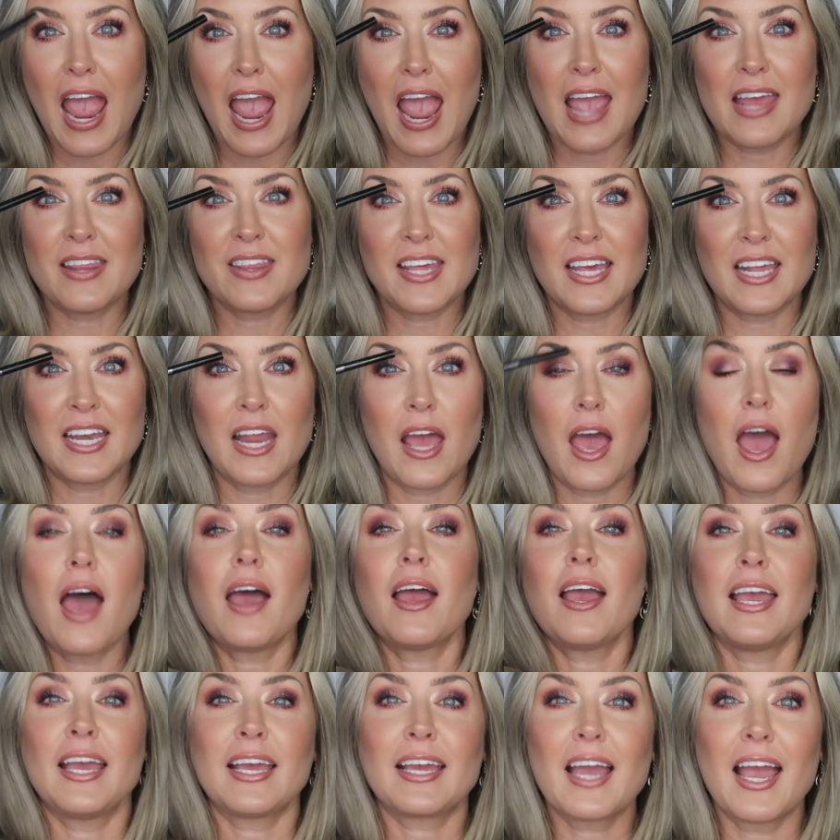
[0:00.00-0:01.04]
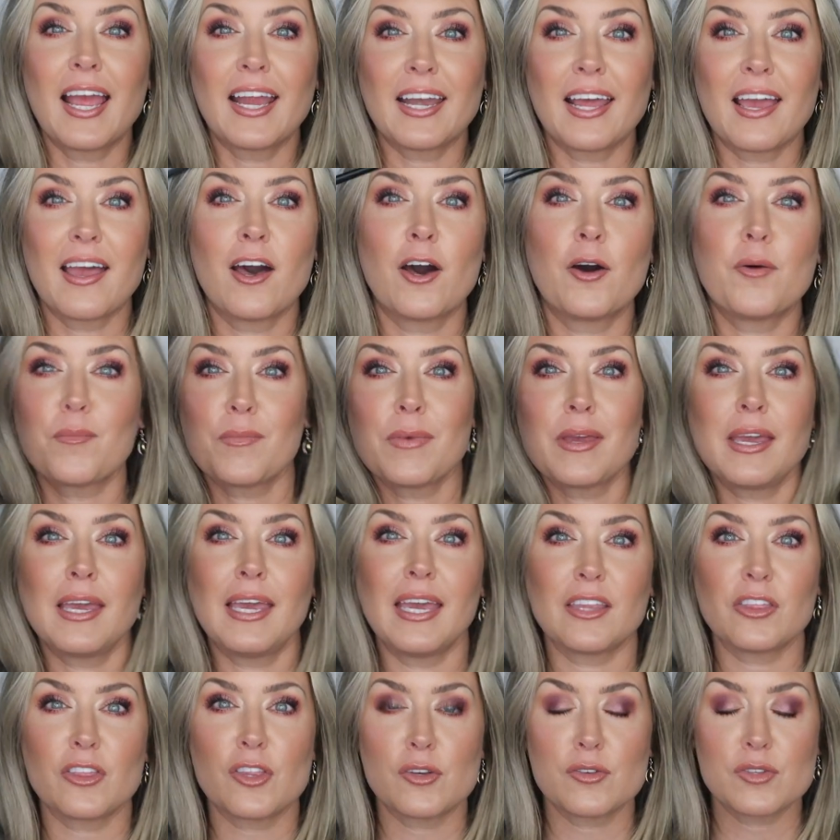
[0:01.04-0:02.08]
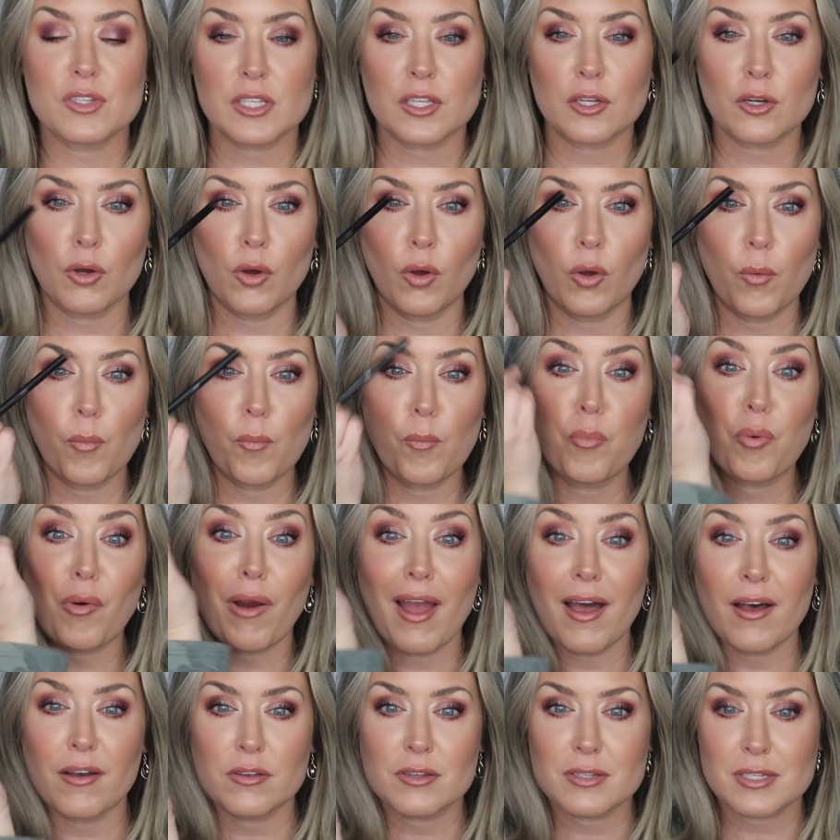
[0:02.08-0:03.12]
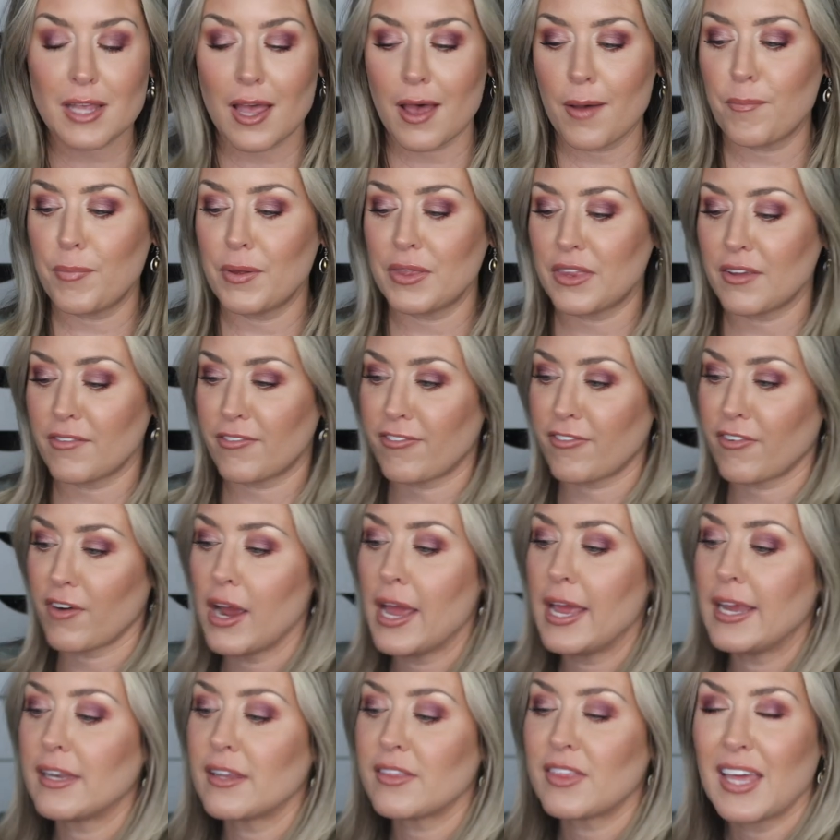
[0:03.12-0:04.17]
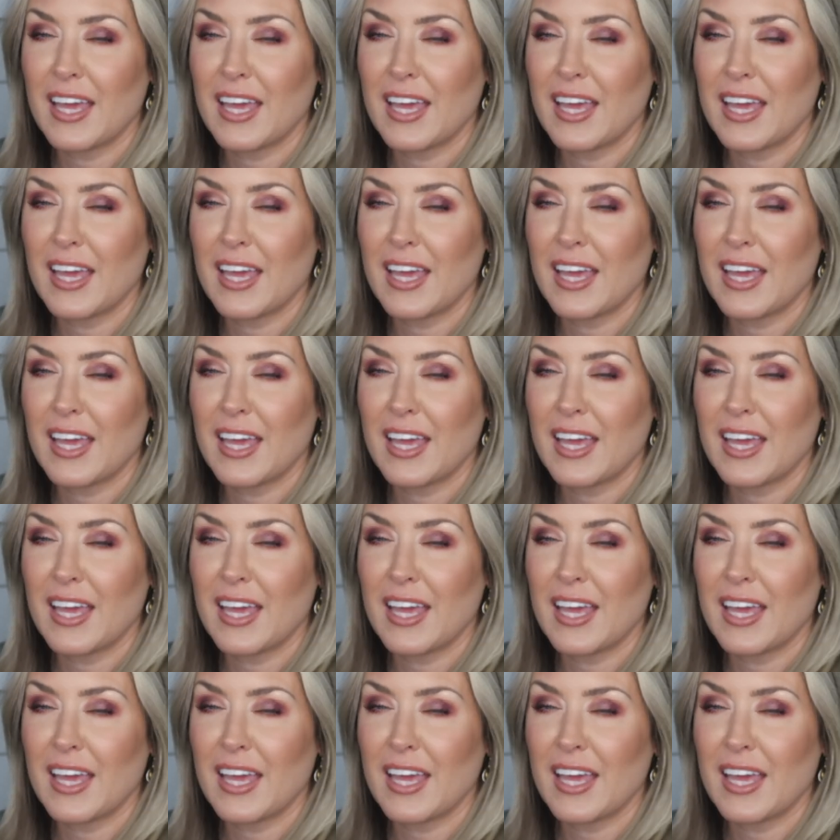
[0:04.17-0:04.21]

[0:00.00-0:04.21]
and then it kind of helped me get those little brows up at the front